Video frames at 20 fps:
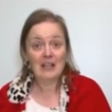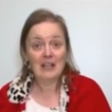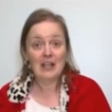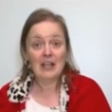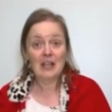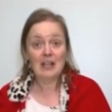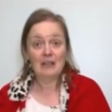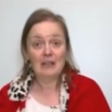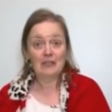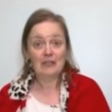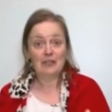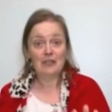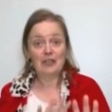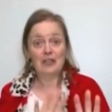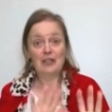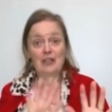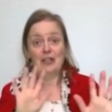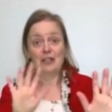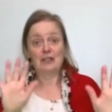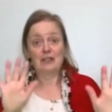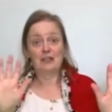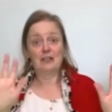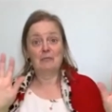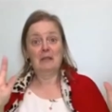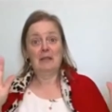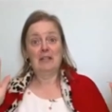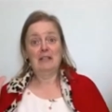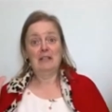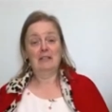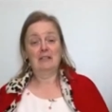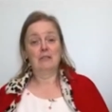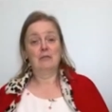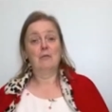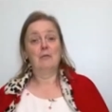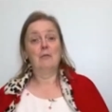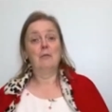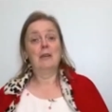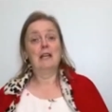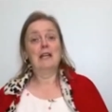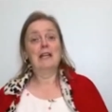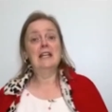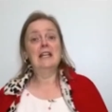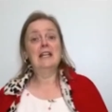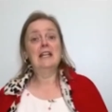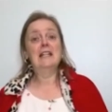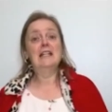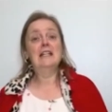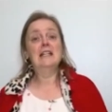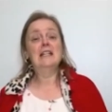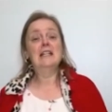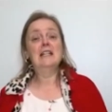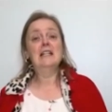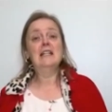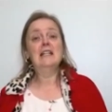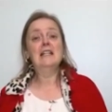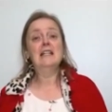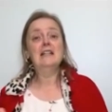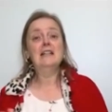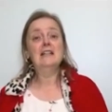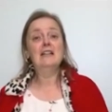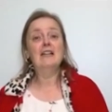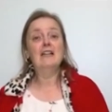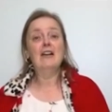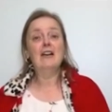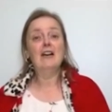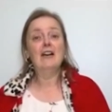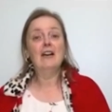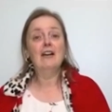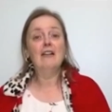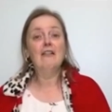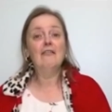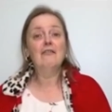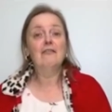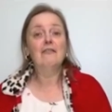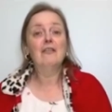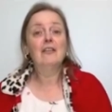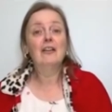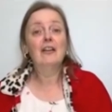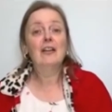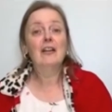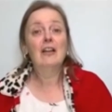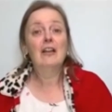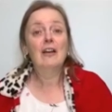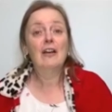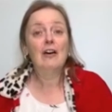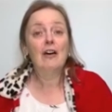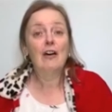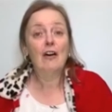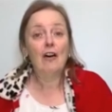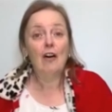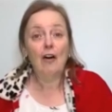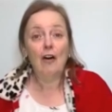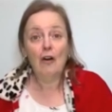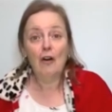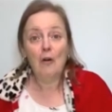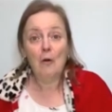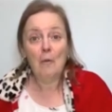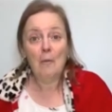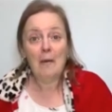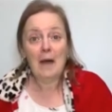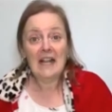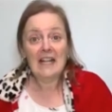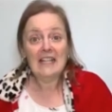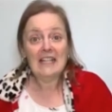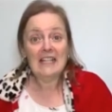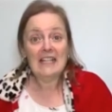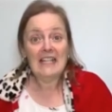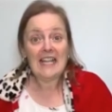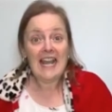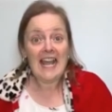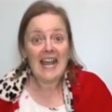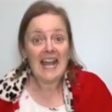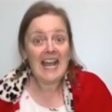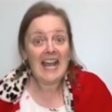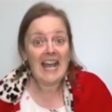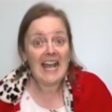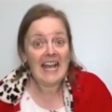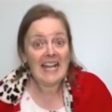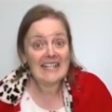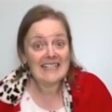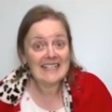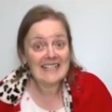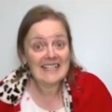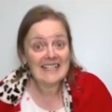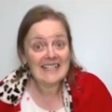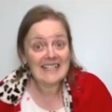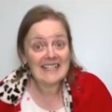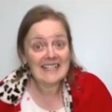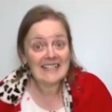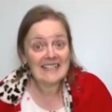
And she gets to be the queen of all my lands.